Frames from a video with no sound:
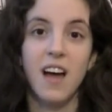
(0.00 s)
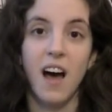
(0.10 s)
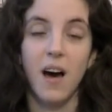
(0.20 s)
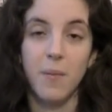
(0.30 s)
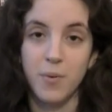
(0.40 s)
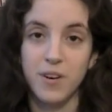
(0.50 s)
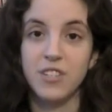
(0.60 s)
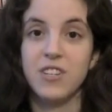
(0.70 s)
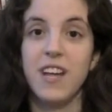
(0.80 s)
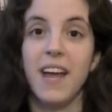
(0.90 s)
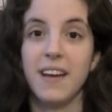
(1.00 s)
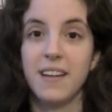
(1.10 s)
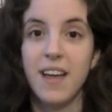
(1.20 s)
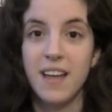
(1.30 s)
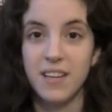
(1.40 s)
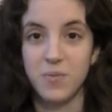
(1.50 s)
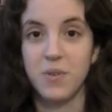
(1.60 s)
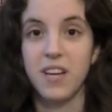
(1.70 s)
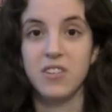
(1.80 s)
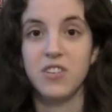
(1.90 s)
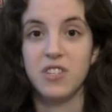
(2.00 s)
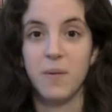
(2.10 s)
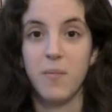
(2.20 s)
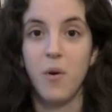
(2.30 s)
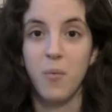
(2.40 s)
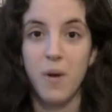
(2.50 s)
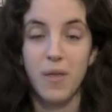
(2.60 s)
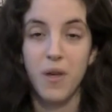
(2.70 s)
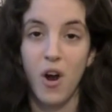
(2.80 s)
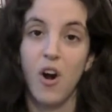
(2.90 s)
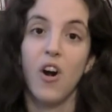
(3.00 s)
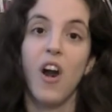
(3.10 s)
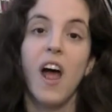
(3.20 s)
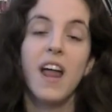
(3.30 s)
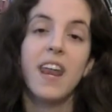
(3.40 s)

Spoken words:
appreciate his relationship with her.